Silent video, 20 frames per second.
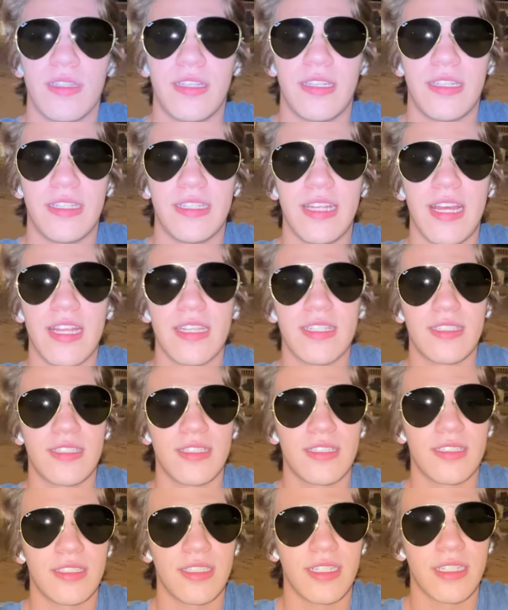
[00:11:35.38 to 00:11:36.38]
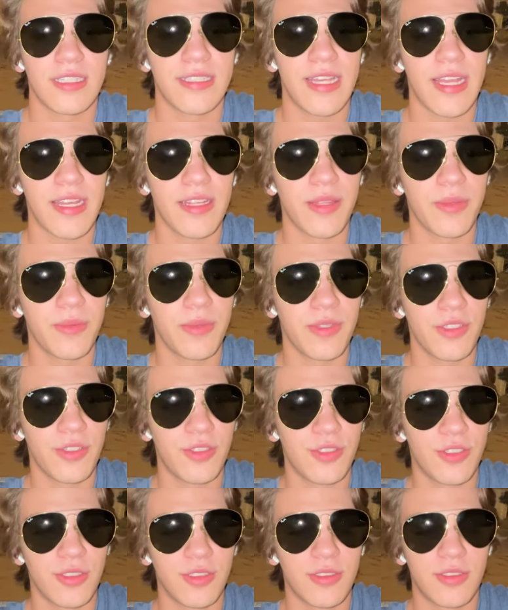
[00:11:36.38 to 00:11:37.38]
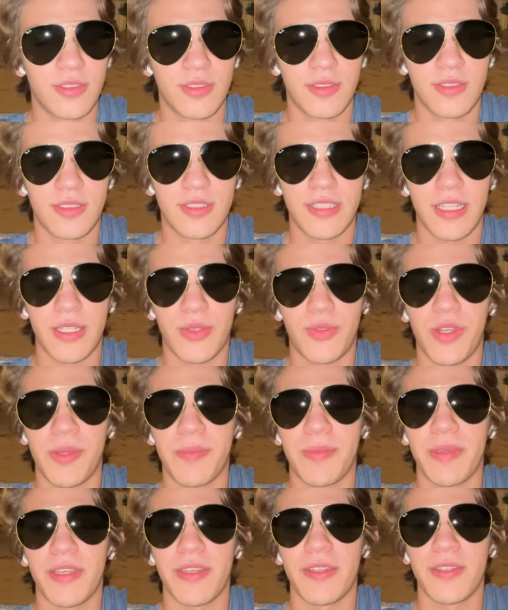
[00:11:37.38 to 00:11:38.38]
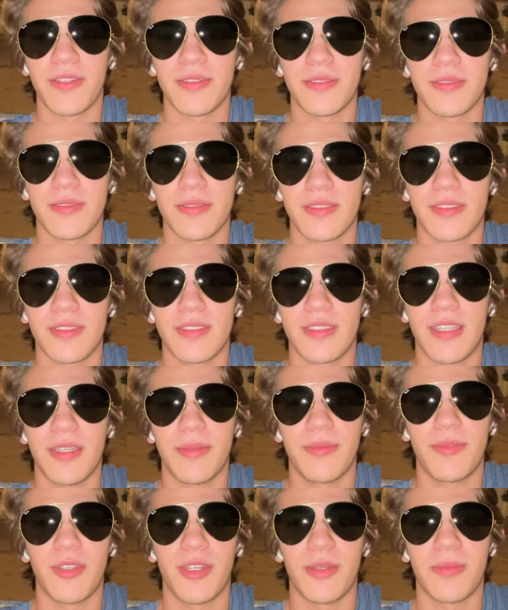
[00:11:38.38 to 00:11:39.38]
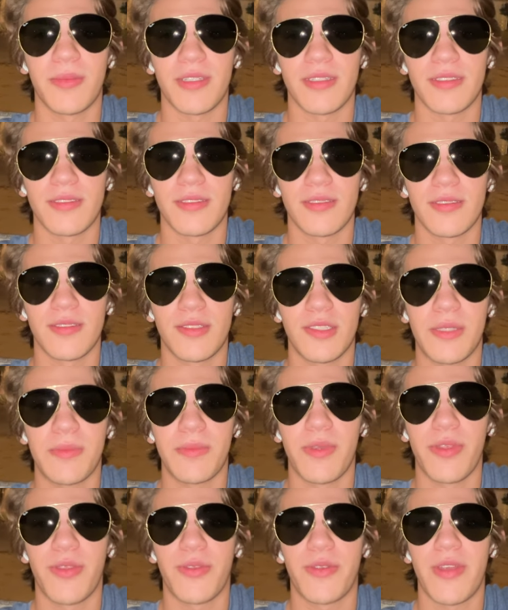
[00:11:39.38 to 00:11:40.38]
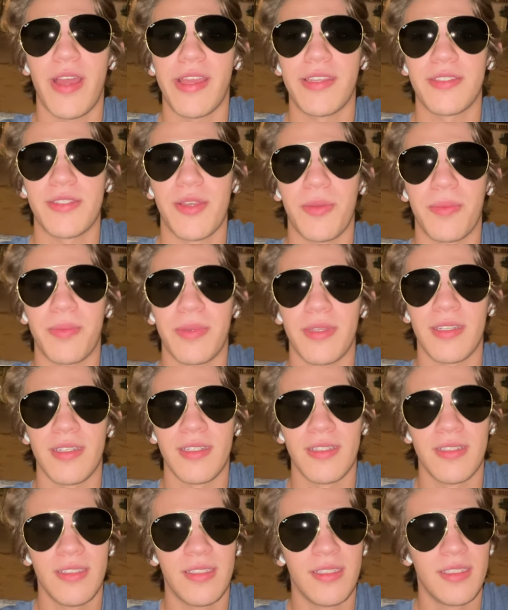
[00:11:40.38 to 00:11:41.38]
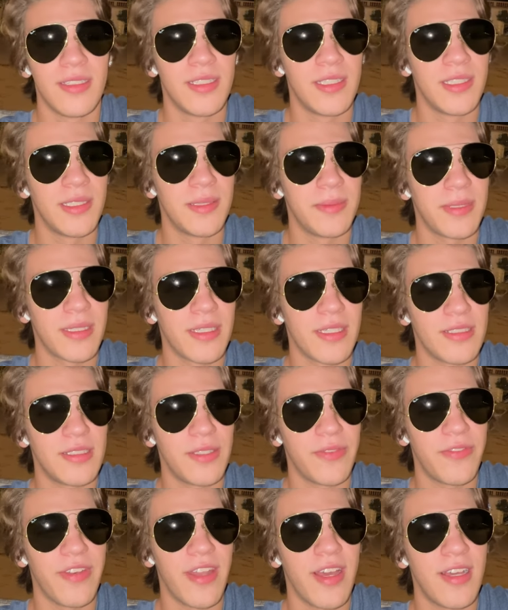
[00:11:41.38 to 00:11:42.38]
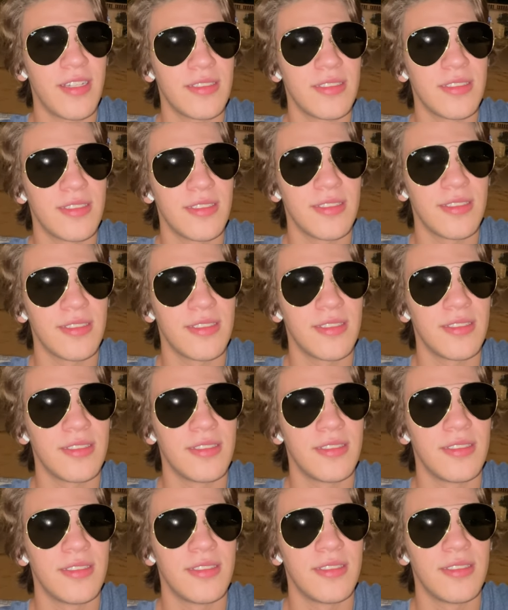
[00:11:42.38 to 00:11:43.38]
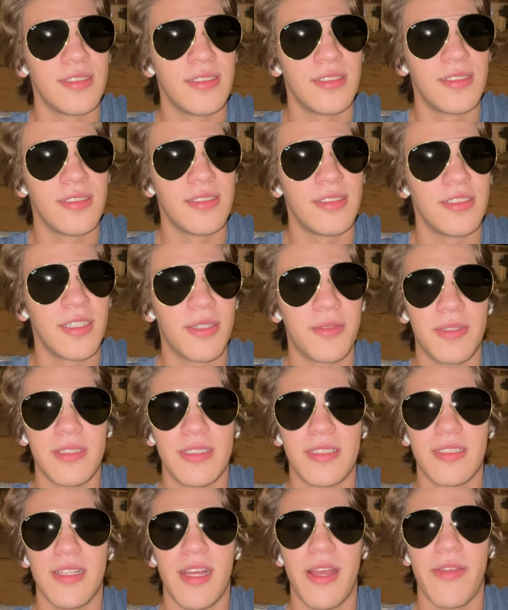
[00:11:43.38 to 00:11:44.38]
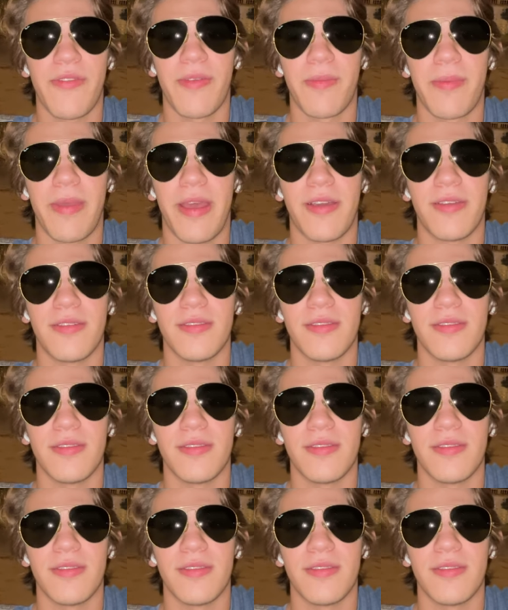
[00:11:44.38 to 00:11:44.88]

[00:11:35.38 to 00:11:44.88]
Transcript: And that's exactly what you should stay dreaming, you know? Keep dreaming. Dream with your eyes open. Because if not, well, what's life about?